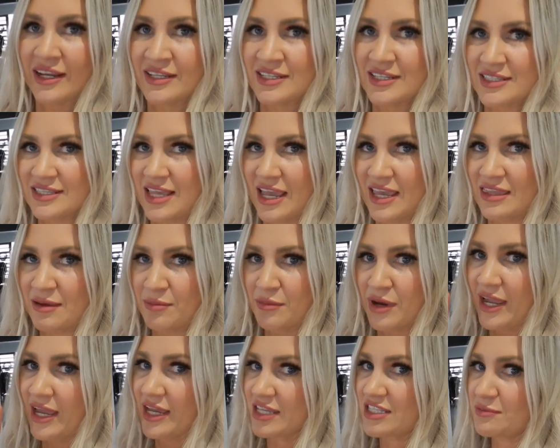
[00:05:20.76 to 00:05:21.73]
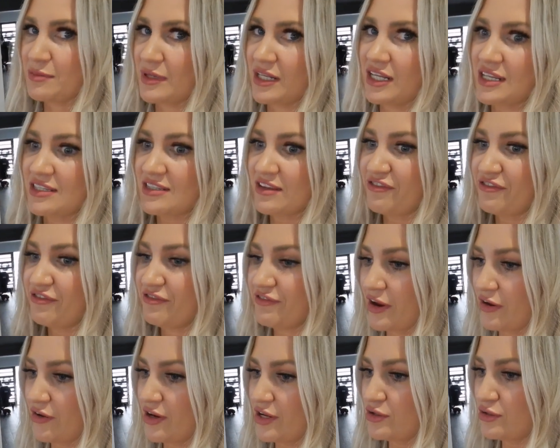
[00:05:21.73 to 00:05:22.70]
like to say that my husband is a
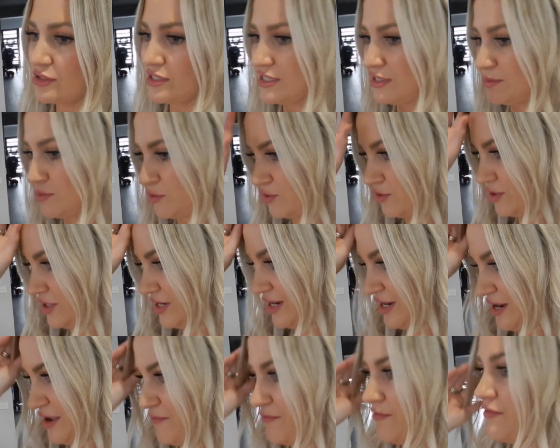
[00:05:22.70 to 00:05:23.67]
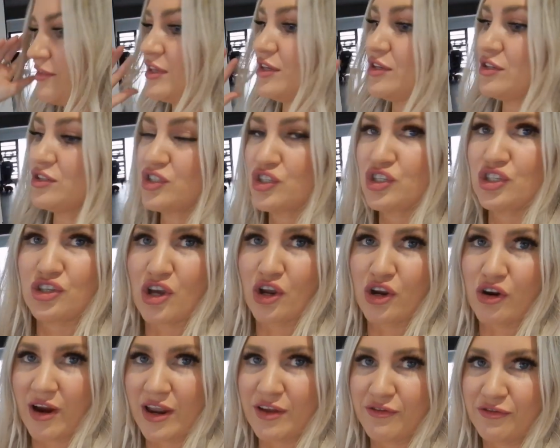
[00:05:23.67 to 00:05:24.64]
very good sport, and I'm
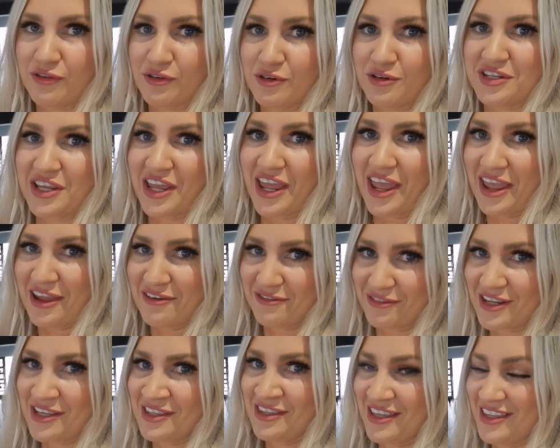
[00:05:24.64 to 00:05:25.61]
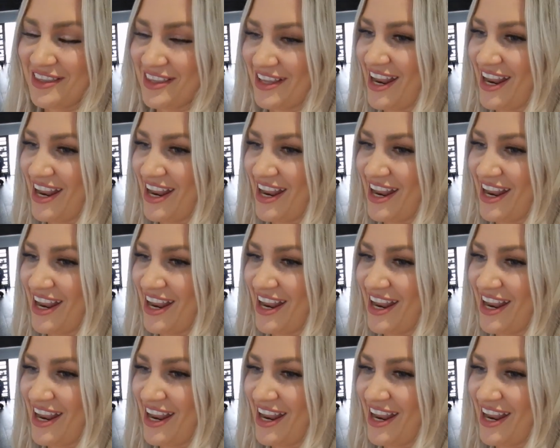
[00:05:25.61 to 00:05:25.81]
so grateful to everything